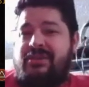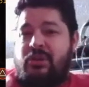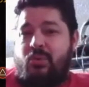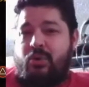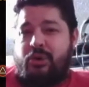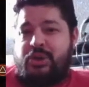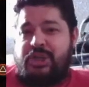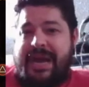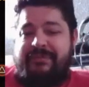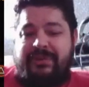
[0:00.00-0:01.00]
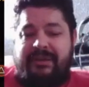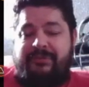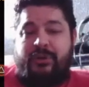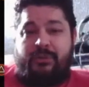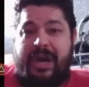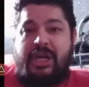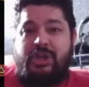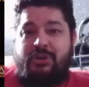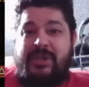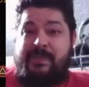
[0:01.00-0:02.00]
your Javelin for the
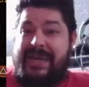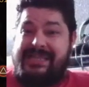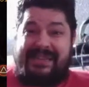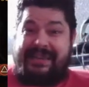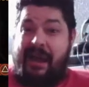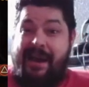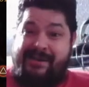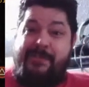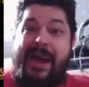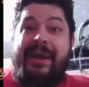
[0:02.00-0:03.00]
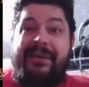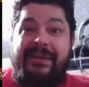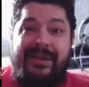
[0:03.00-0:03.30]
Ranger is basically Iron Man.